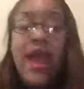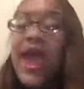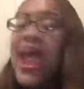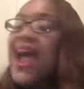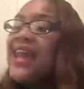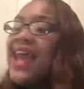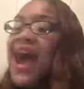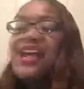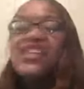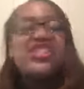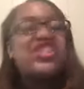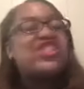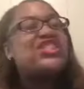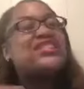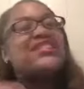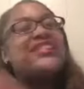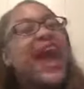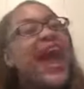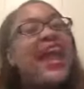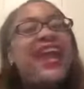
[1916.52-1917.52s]
And I
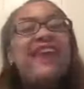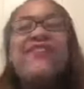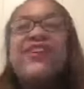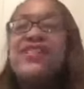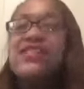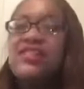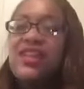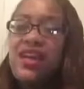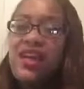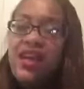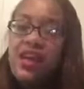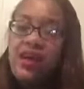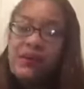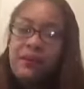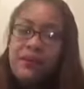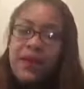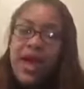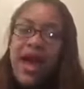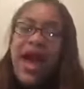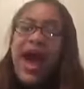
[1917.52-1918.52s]
just gave it to him.
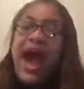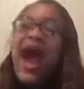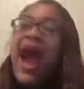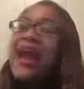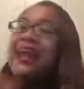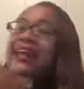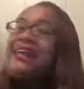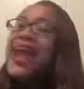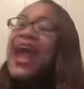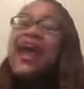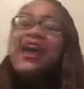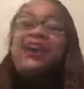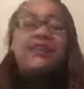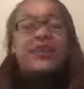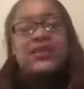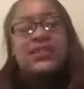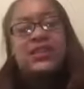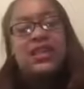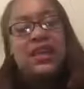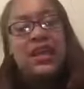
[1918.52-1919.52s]
I gave
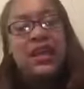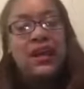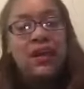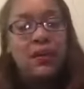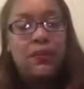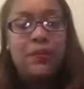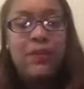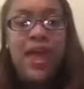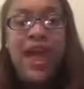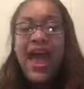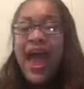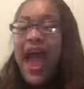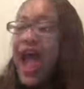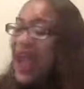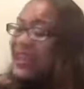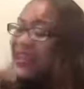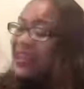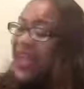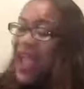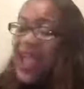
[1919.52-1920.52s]
it to him. I
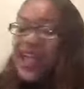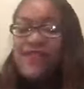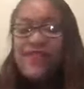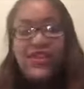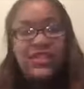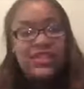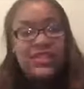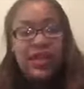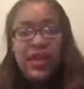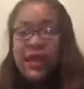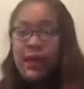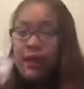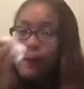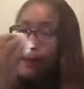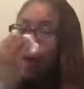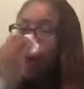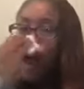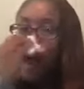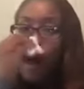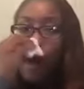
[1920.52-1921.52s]
gave it to him.
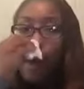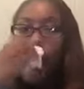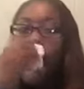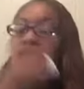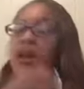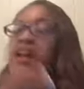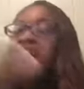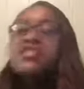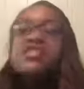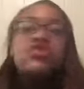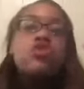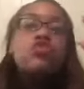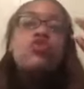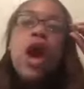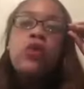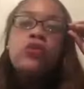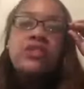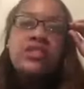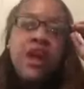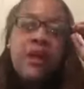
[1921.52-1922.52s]
Because you
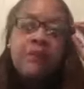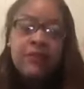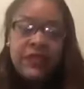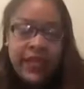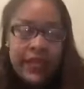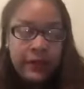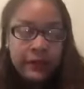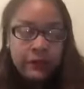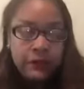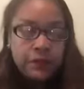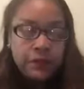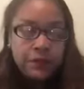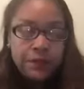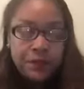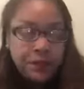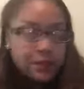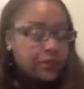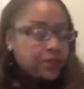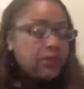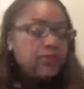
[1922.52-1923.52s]
know something?
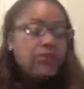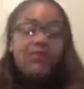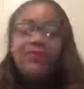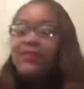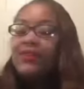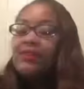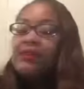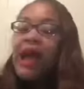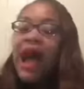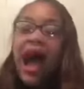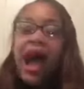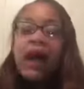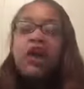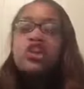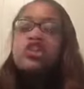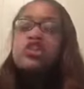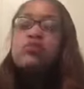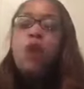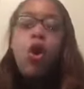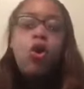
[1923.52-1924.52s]
I could
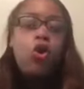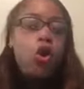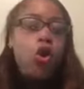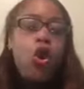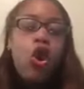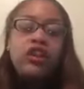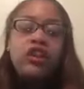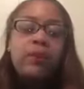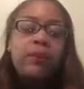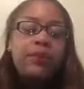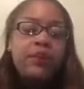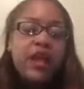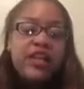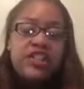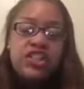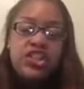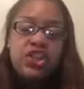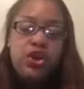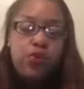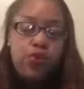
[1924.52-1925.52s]
smoke all the
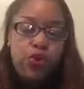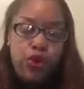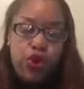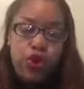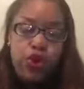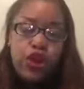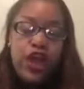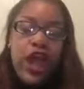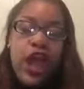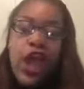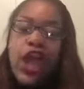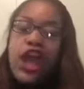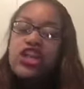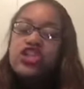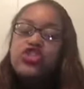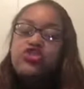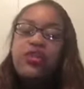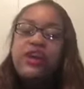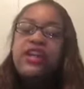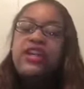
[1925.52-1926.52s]
blunts in the world
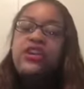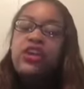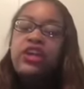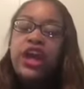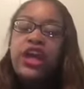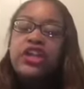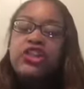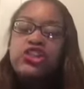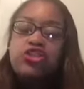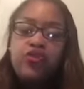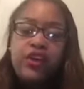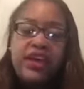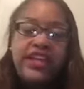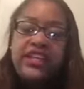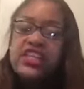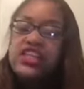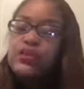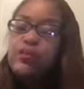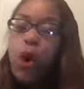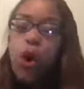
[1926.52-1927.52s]
and drink and drink
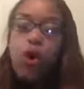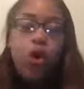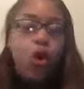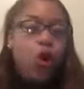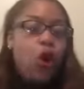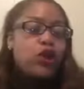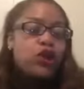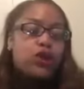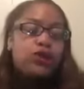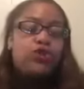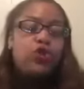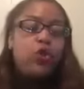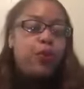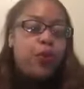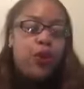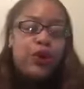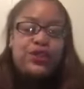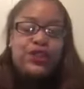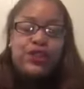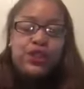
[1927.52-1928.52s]
and smoke all the
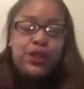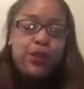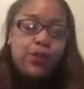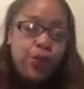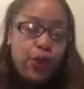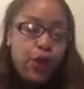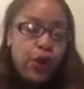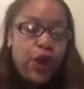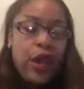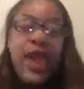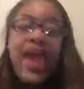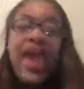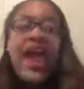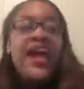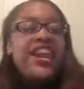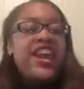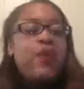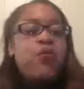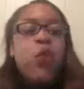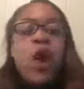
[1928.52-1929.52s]
Newports in the world.
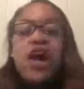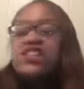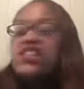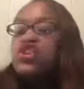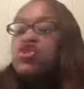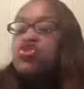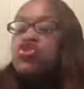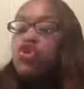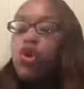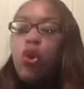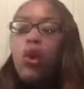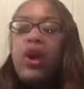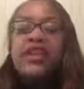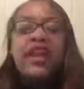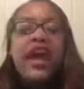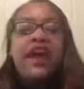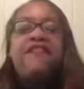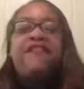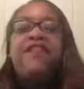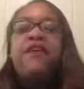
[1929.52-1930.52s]
And it wasn't doing
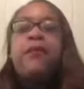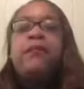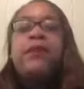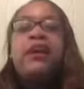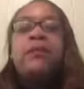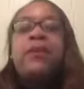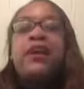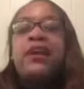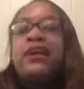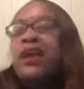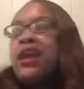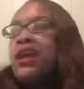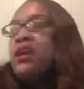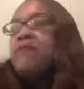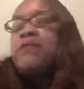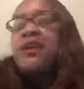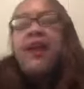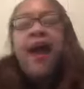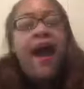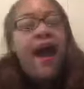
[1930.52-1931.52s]
that for me, but
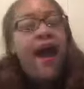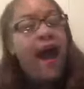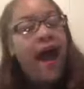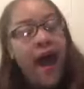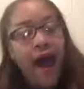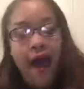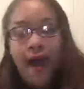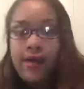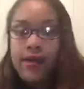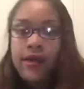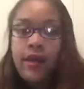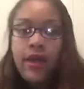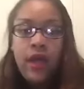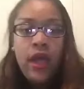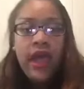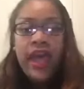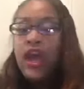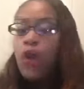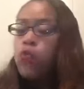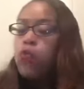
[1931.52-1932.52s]
getting me high.
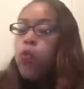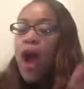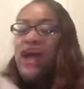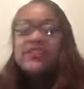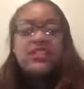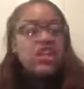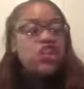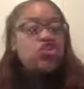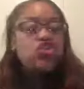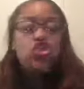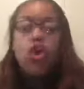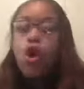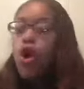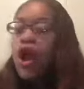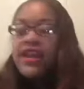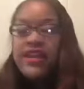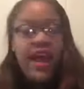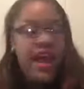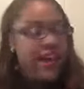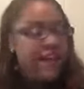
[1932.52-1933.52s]
It wasn't
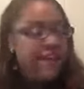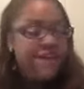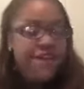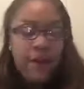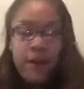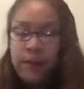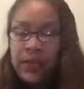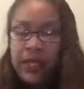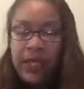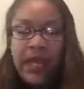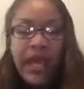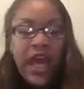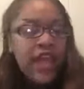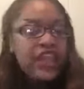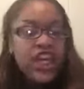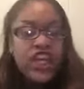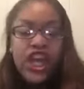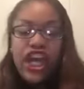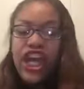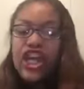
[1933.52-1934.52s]
doing nothing for me.
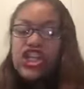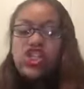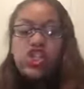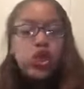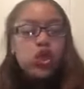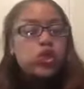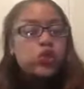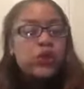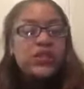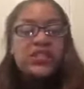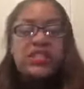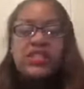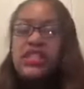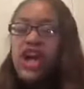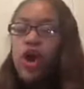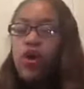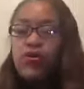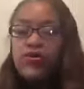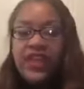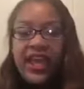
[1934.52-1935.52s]
The issues were
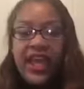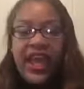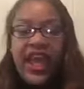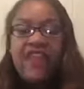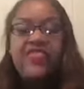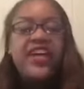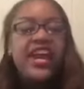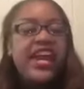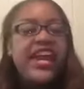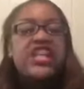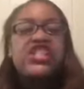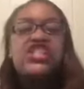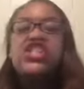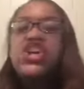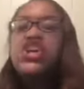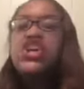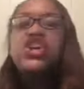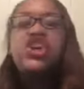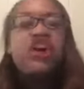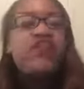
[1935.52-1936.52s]
still there. The
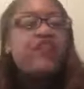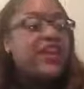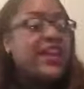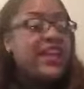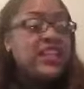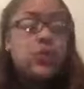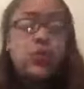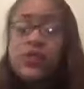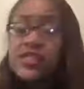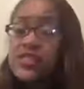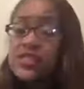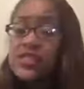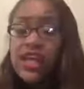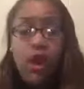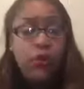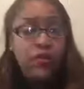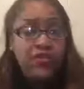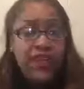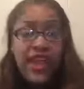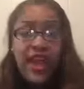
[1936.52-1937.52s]
insecurities were
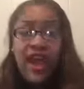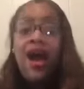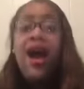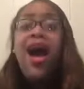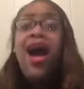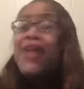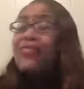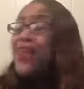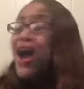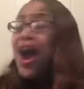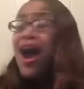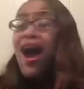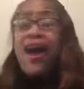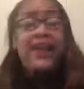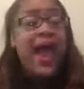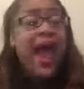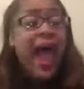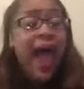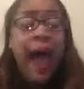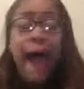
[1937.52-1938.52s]
still there. The
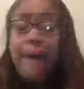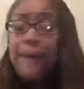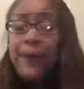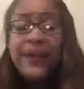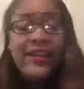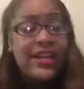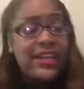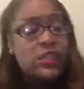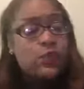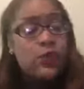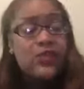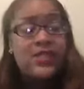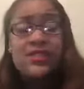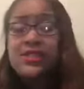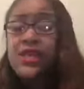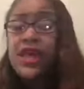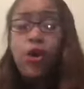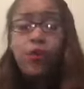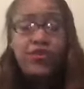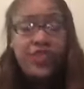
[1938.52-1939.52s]
unhappiness was
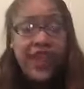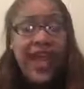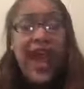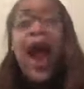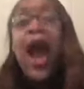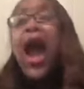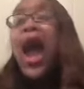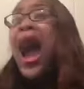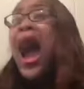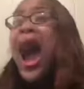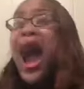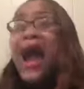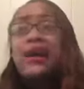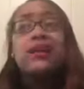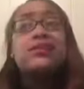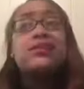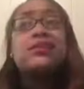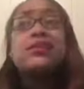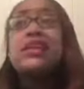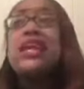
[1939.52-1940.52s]
still there. I
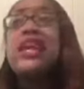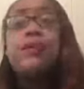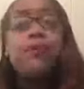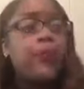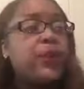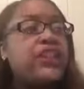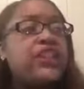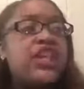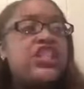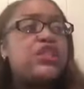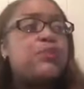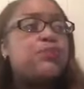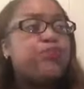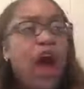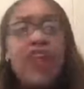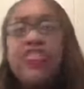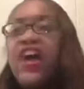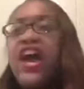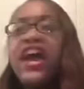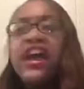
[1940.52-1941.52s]
could sleep with this
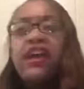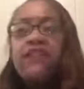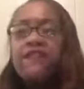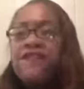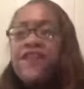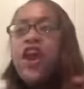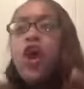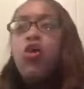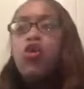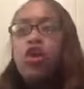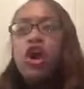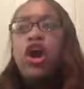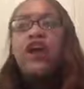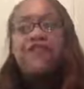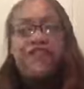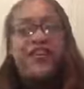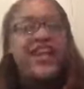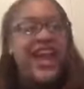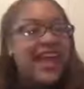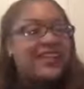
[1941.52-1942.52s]
brother and feel good
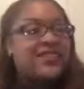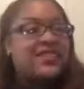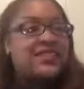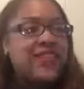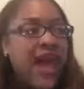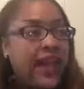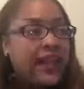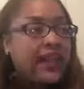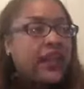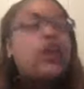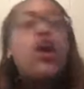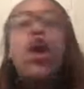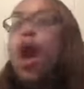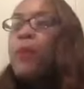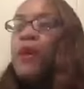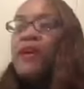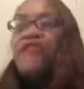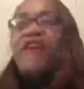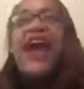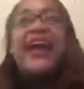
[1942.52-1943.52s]
for that second,
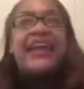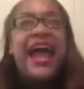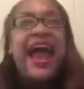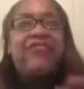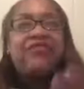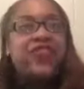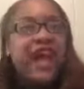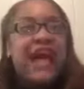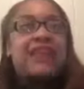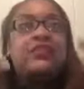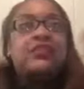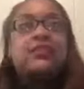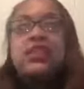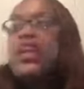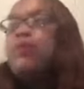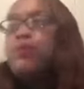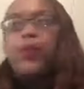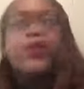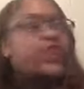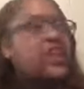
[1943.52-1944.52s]
but right after I
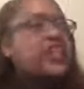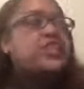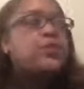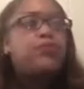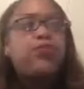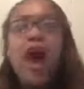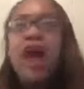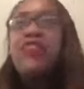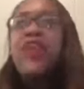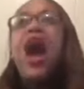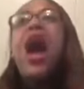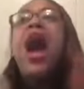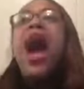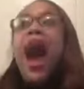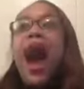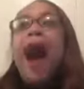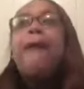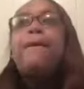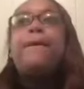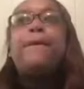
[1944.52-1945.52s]
sleep with this brother,
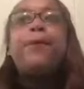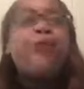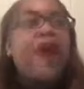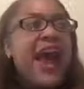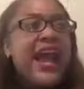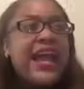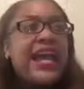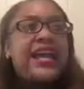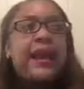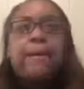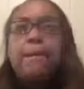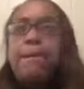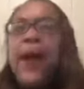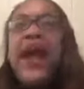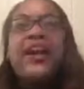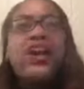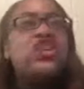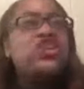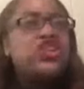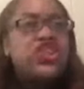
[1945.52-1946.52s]
I'm praying and
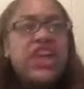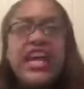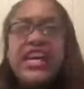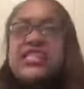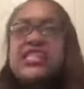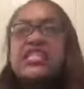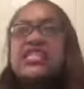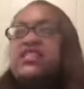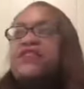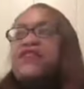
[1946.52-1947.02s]
begging Jesus to